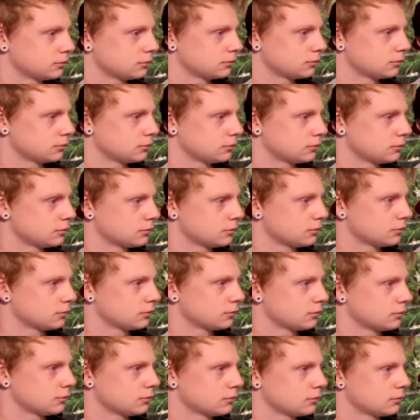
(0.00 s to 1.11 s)

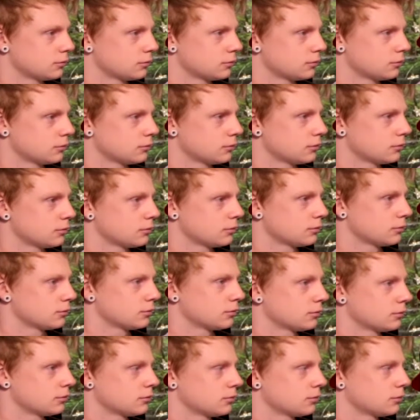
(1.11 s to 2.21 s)

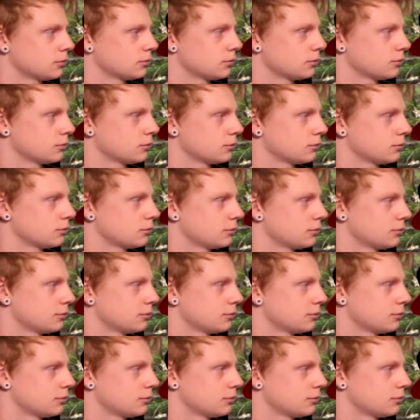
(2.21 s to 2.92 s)
[no speech]